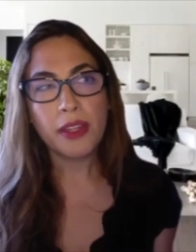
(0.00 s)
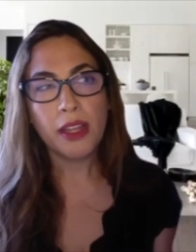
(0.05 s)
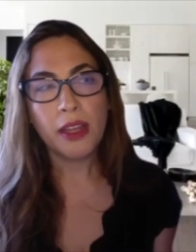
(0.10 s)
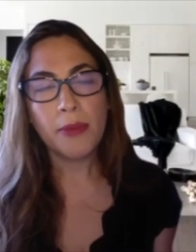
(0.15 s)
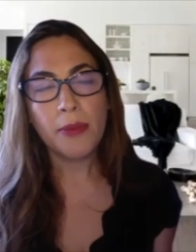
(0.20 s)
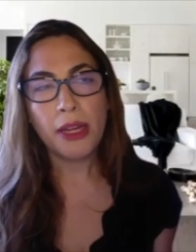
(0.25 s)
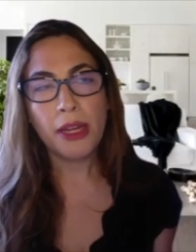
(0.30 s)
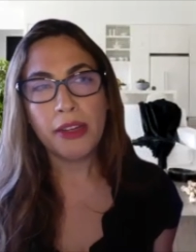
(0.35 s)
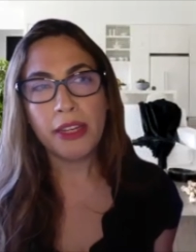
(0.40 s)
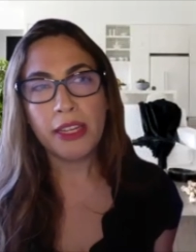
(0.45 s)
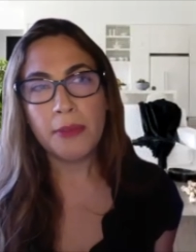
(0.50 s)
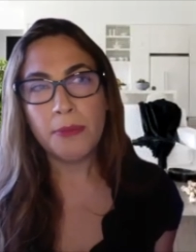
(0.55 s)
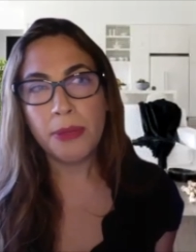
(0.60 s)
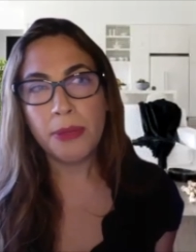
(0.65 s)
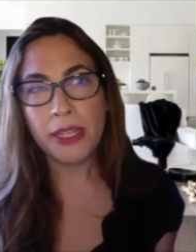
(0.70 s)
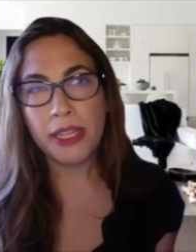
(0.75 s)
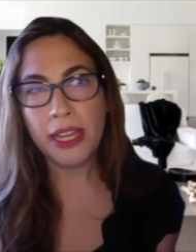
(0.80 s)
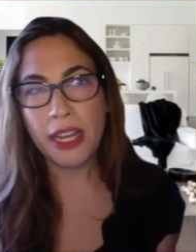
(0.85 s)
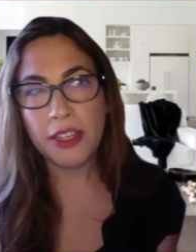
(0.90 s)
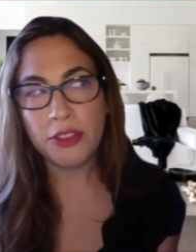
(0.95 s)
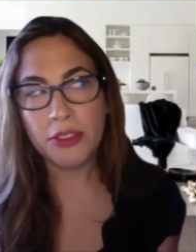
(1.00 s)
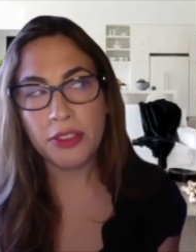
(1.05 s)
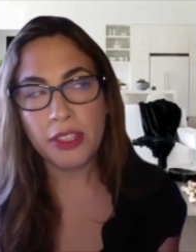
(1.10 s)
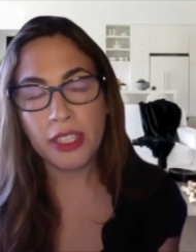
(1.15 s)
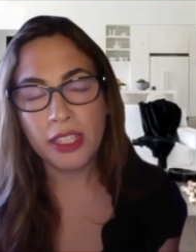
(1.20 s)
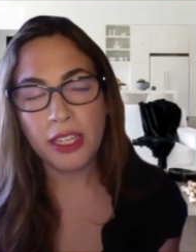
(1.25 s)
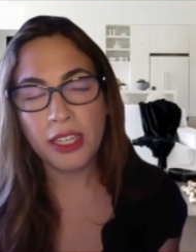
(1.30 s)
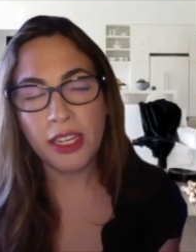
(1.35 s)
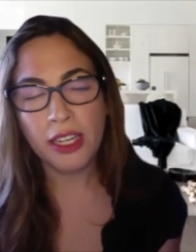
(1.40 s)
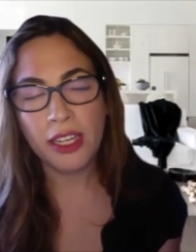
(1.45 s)
American Pediatric,
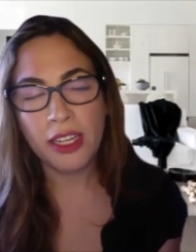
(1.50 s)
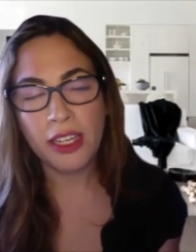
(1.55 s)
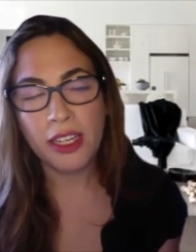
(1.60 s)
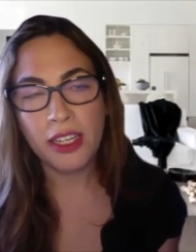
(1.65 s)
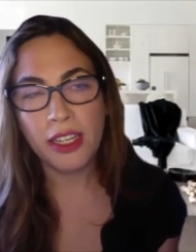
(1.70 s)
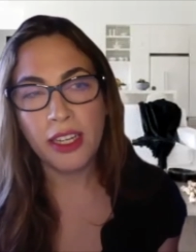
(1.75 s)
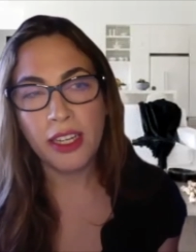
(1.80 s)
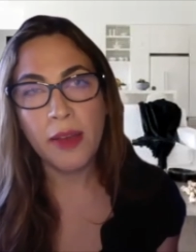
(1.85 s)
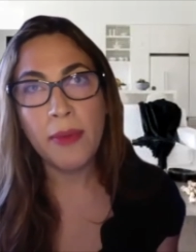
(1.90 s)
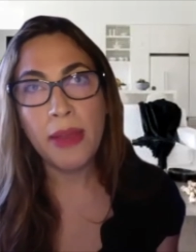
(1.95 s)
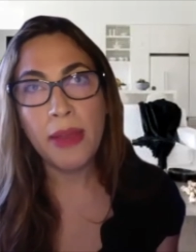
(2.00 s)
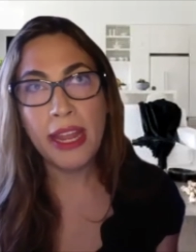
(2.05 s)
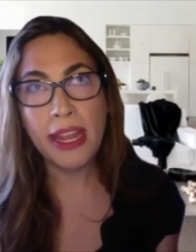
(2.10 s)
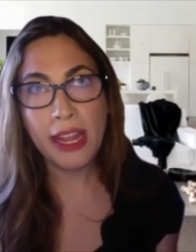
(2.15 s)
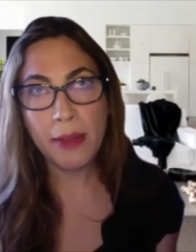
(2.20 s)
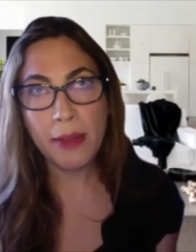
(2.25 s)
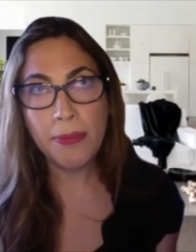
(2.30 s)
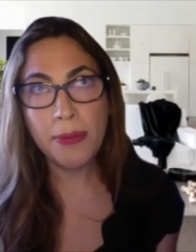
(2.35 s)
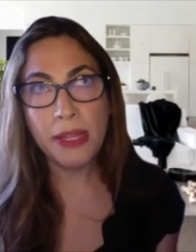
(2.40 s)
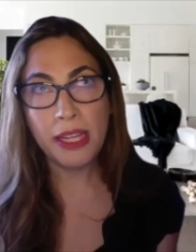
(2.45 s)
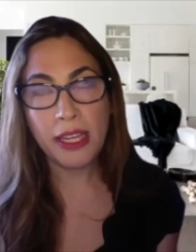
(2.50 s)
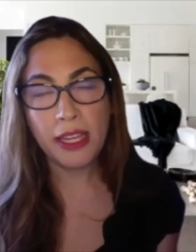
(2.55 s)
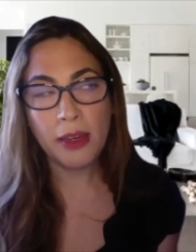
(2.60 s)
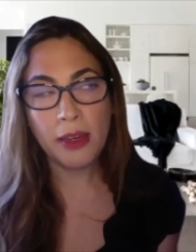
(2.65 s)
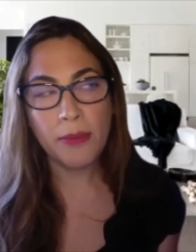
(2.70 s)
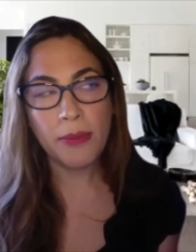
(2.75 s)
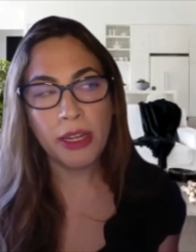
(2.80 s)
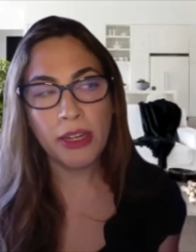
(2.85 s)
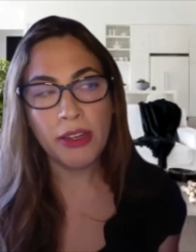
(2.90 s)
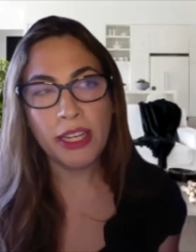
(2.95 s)
uh, um, AAP,
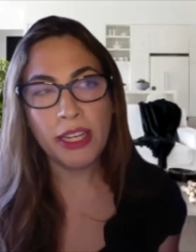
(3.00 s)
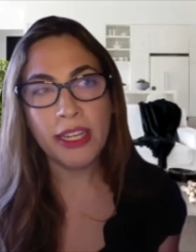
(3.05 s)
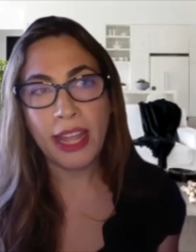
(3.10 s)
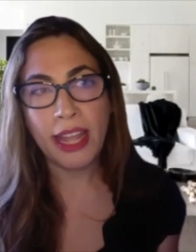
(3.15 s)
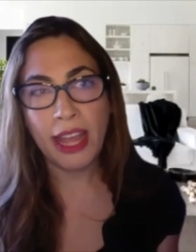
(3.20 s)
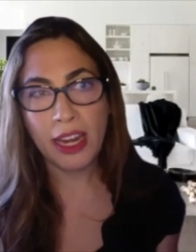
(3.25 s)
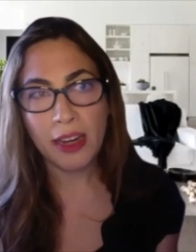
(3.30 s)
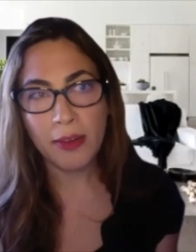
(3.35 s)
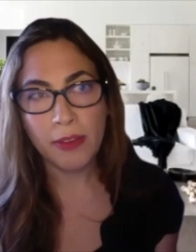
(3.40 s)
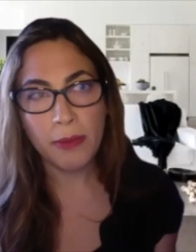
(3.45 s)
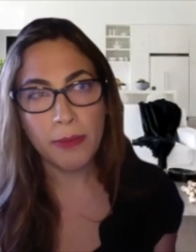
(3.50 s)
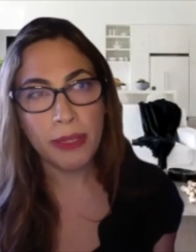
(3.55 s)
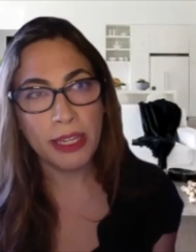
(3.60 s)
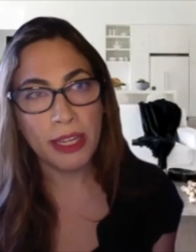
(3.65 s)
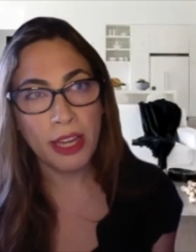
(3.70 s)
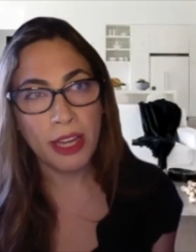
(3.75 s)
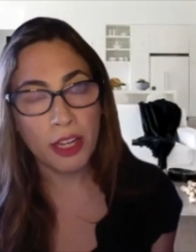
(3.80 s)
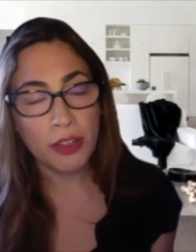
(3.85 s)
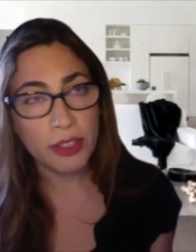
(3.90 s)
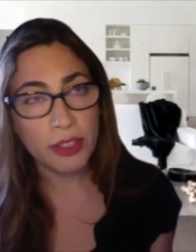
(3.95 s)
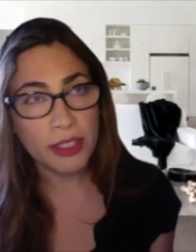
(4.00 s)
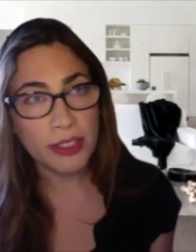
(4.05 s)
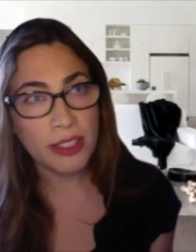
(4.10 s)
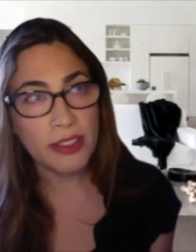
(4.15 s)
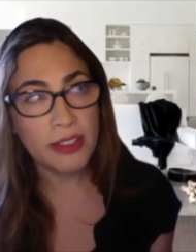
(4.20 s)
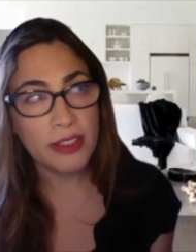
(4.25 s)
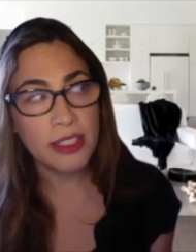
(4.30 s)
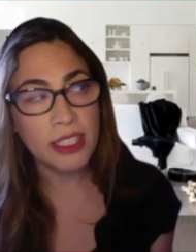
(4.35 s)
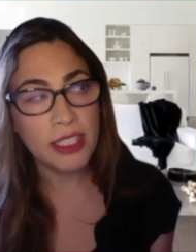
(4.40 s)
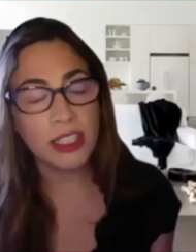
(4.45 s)
American Academy of Pediatrics,
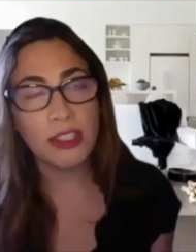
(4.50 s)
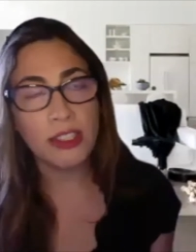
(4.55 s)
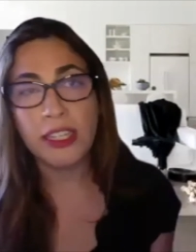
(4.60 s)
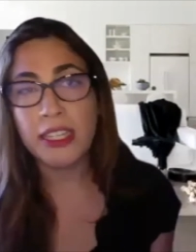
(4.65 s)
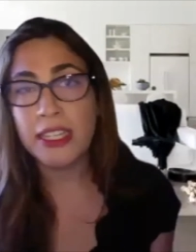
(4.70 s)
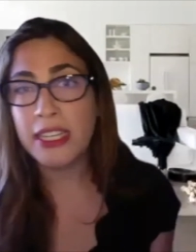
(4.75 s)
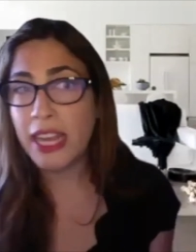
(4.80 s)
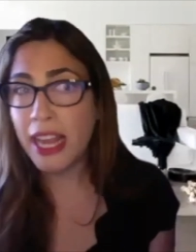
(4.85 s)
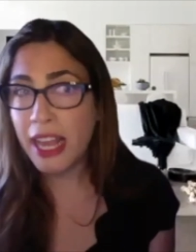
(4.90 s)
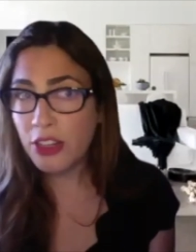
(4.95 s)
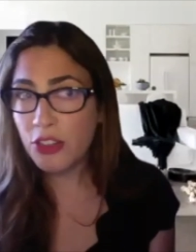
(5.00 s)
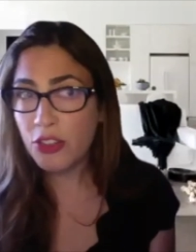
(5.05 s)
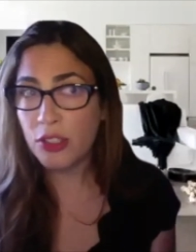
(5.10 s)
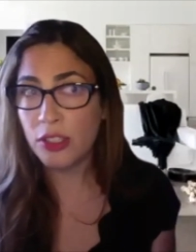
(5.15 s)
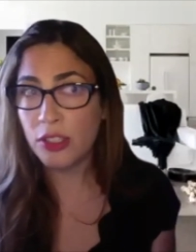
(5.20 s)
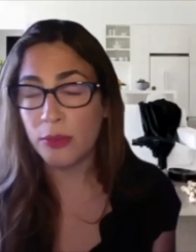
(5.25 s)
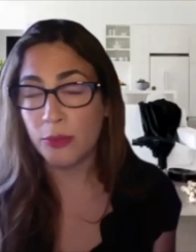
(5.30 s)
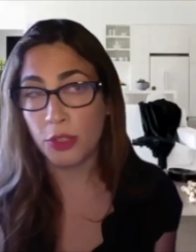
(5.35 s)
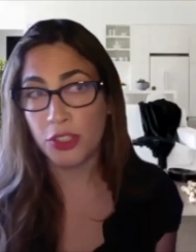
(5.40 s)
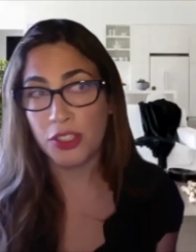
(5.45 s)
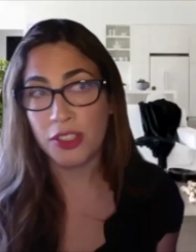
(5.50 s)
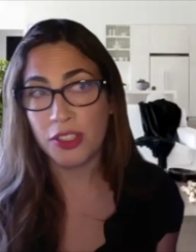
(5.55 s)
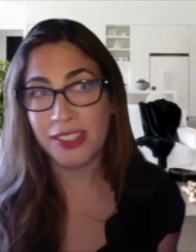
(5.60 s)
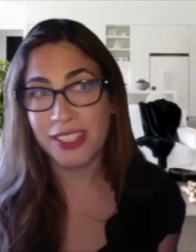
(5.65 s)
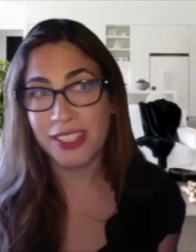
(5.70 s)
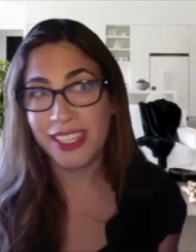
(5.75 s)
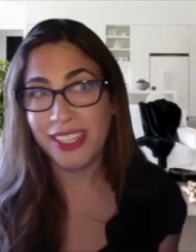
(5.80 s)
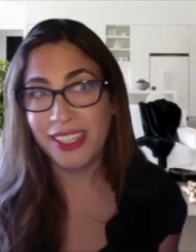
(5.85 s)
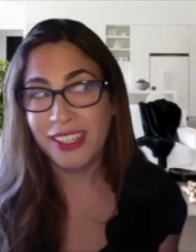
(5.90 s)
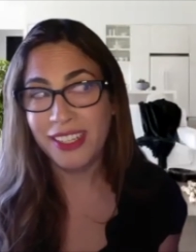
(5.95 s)
has declared a national
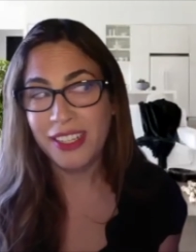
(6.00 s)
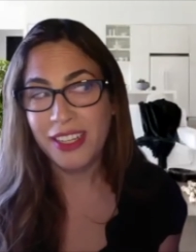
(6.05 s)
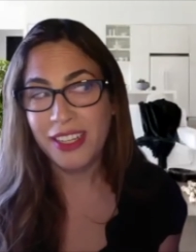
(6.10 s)
emergency